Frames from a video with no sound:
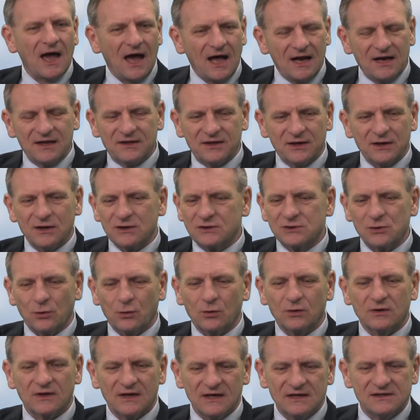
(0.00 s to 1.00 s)
anything at
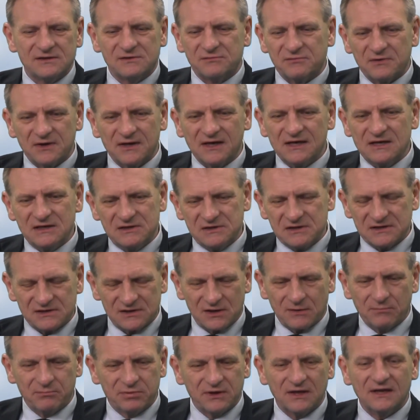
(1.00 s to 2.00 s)
all. It's really
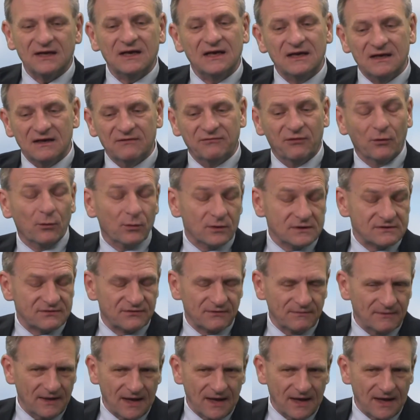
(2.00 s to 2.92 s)
just completely divorced from